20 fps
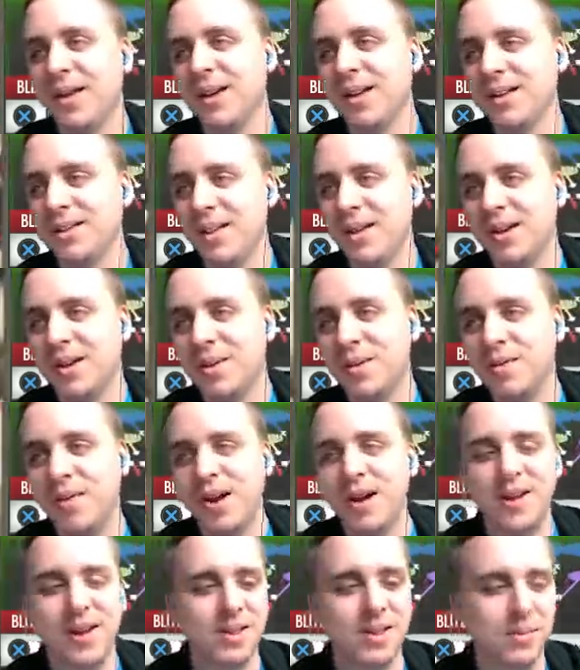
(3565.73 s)
As Lucky
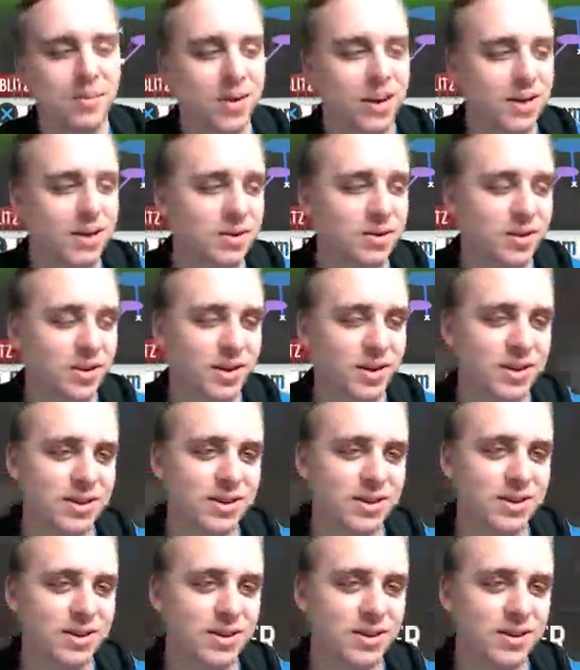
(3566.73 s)
Brady and the
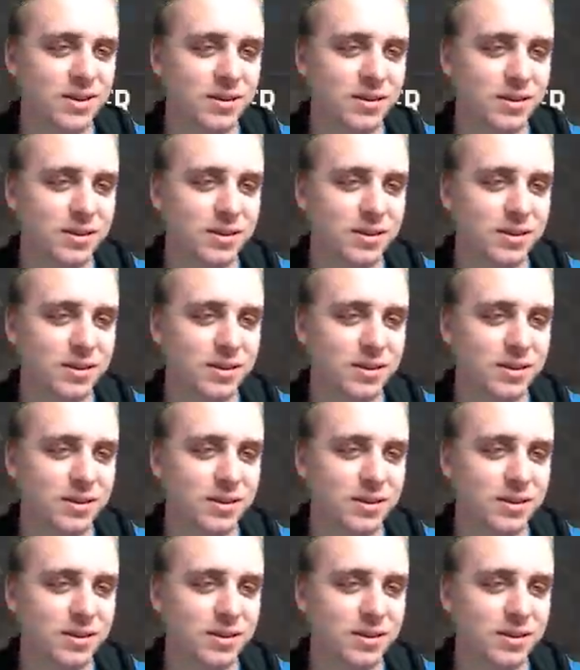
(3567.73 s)
Patriots.